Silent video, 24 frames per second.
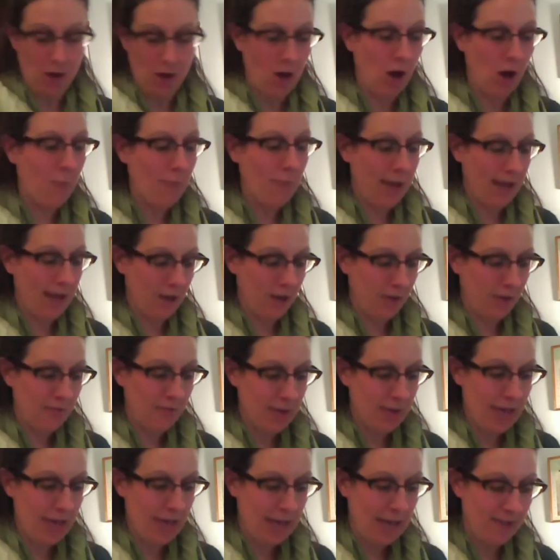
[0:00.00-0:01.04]
all manner of
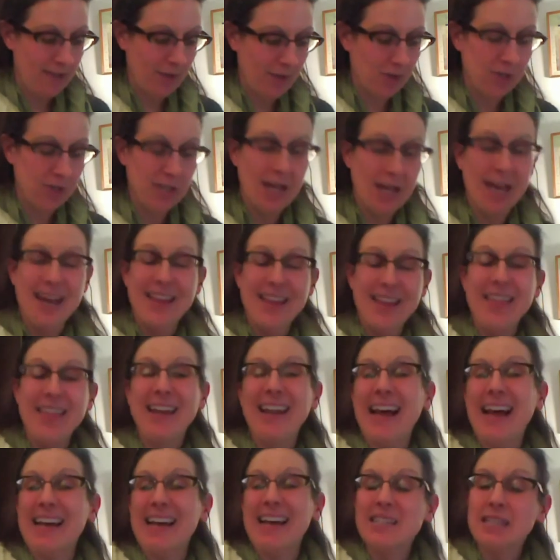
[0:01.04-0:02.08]
behaviors that
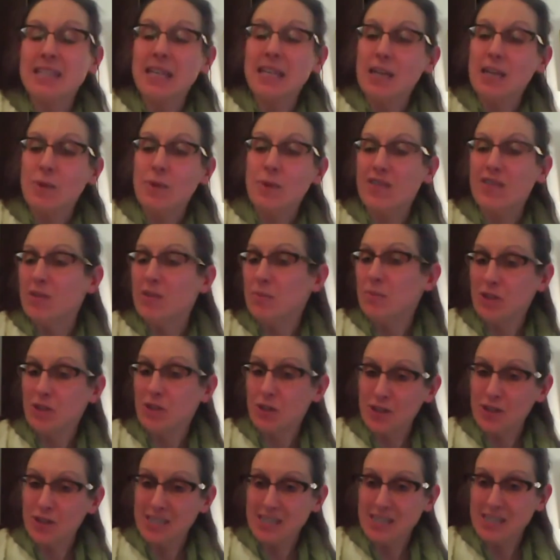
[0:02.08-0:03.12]
last anywhere from
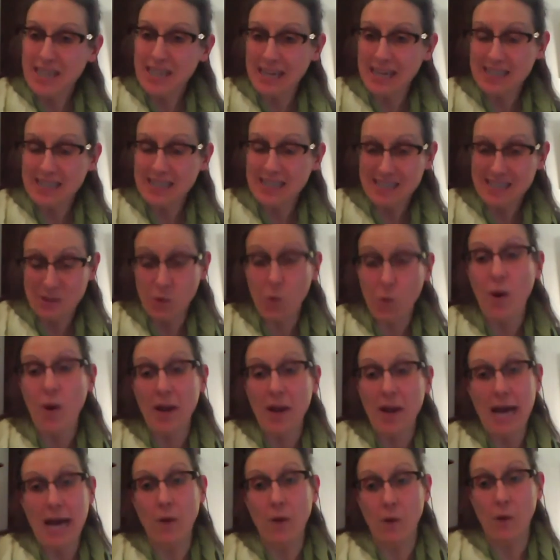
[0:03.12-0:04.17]
30 seconds to
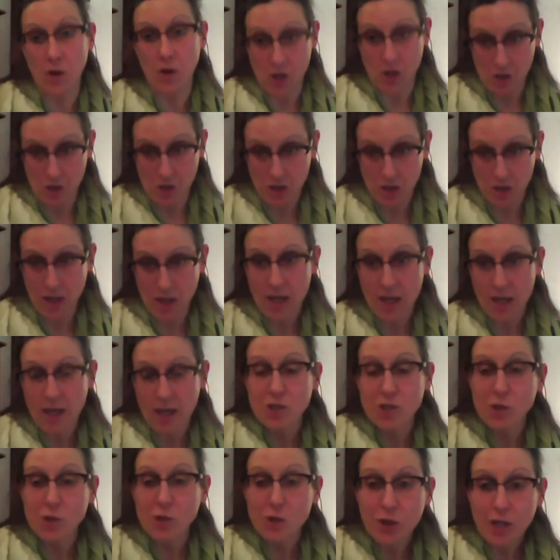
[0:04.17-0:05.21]
1 hour long.
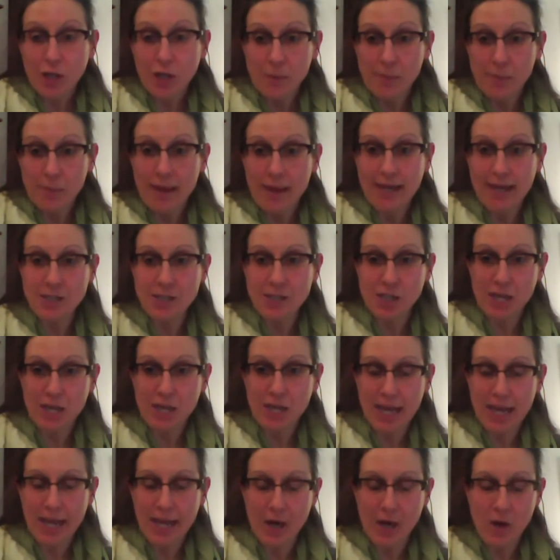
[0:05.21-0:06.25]
So you can imagine
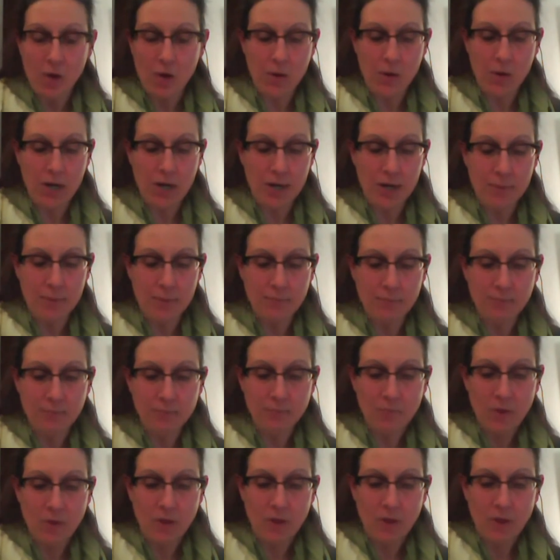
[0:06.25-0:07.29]
how
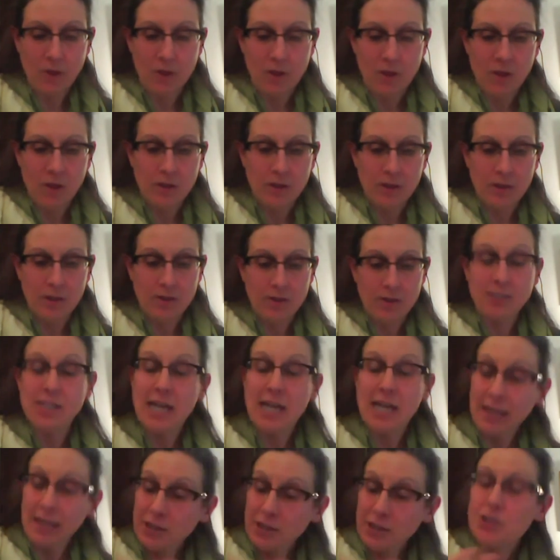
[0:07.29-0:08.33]
the
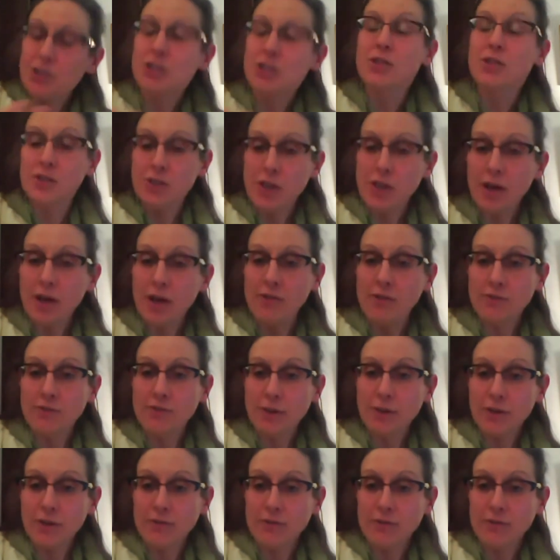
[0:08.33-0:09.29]
challenges of